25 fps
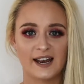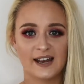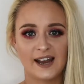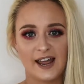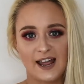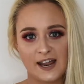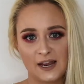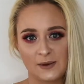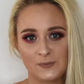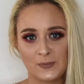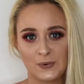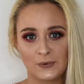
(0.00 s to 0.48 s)
and
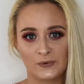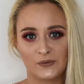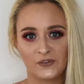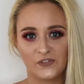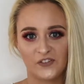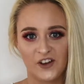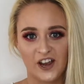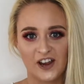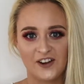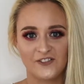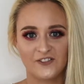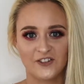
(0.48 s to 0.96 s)
April's
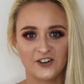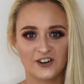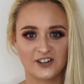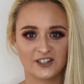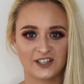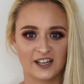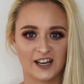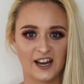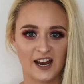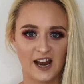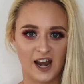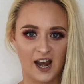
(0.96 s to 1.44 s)

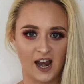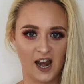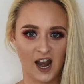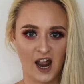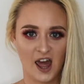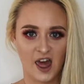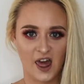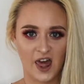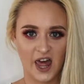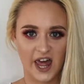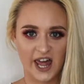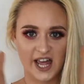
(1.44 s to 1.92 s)
favourite in
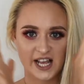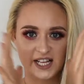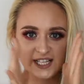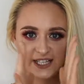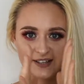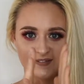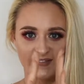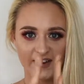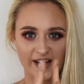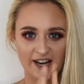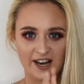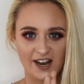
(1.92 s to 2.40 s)

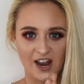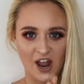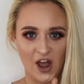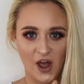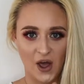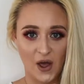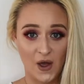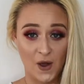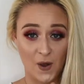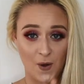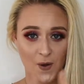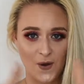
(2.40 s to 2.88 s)
this
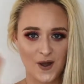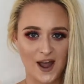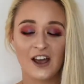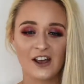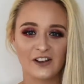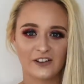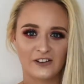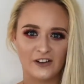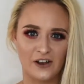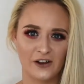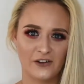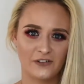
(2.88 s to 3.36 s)
video.
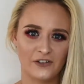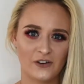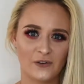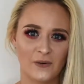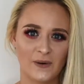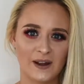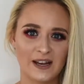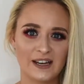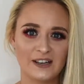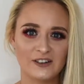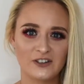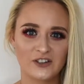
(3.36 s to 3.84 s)
So if
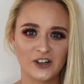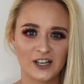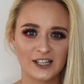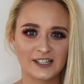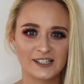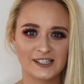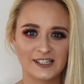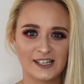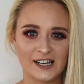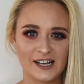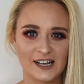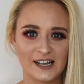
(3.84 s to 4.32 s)
you are
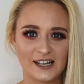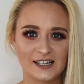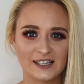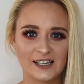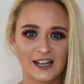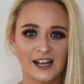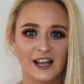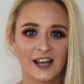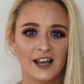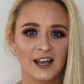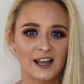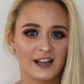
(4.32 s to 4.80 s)
interested,
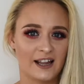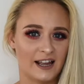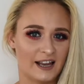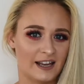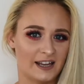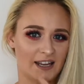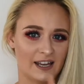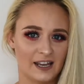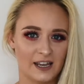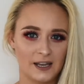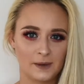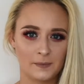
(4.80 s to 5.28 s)
then
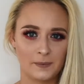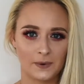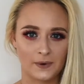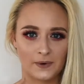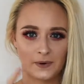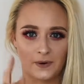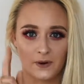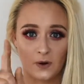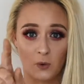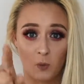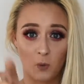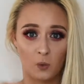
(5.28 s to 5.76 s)
keep
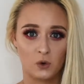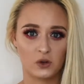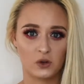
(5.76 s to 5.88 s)
on